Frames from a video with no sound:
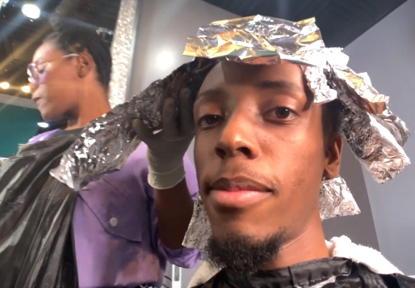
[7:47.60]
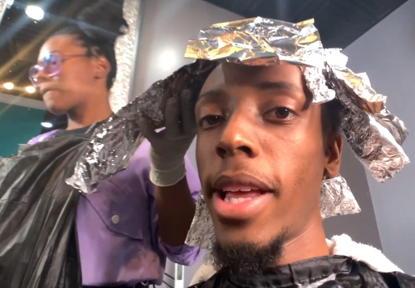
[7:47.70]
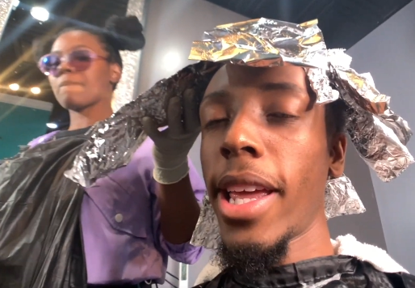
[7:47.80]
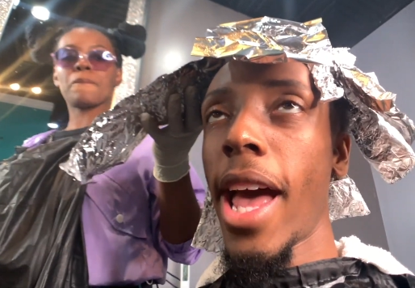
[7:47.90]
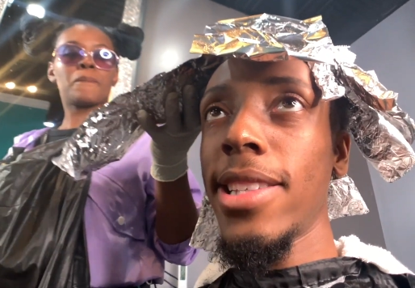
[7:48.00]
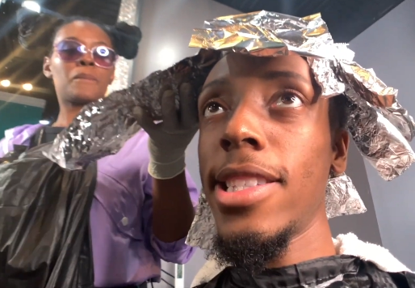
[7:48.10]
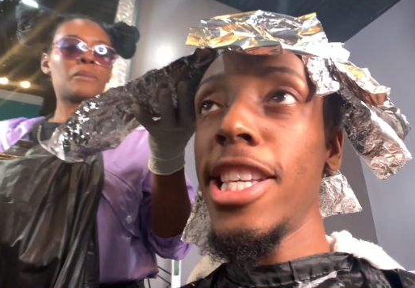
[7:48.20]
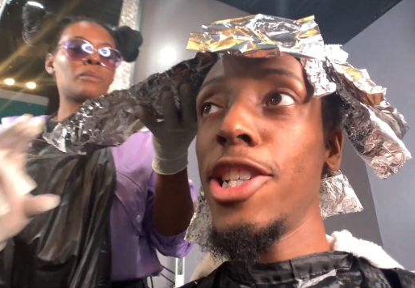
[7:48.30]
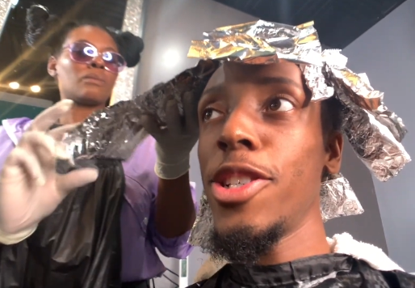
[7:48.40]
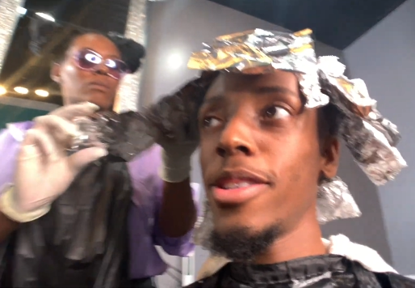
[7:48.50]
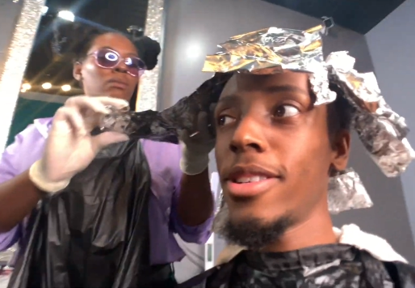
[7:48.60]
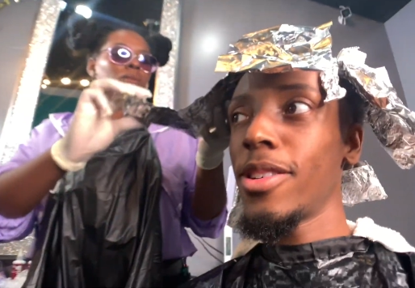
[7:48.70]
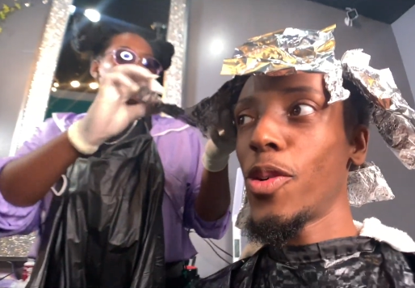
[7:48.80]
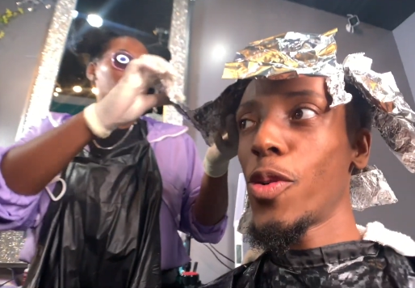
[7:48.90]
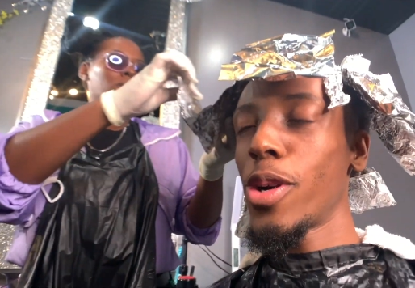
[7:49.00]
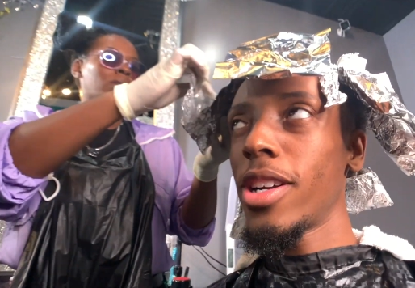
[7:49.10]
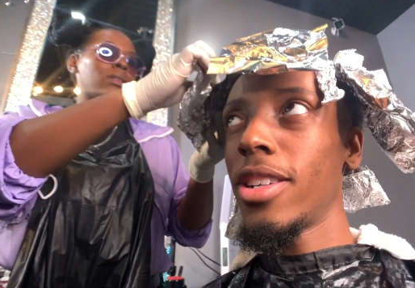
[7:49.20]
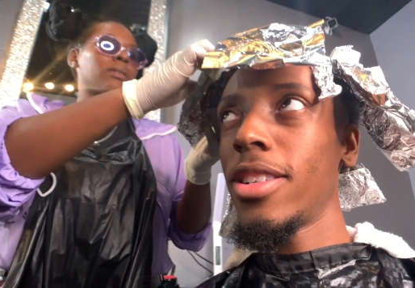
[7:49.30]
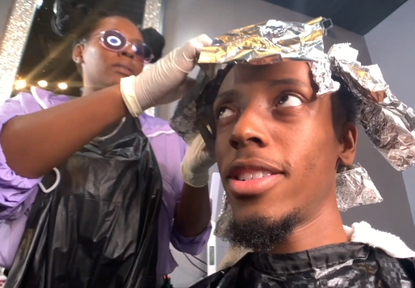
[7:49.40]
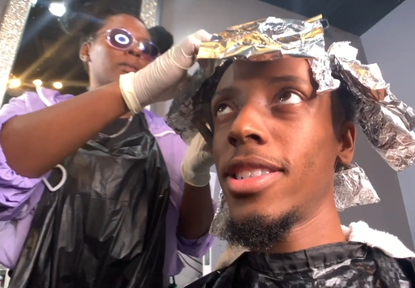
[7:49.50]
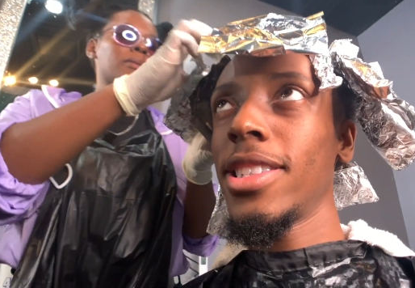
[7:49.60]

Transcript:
Speaker 1: like as a teacher or a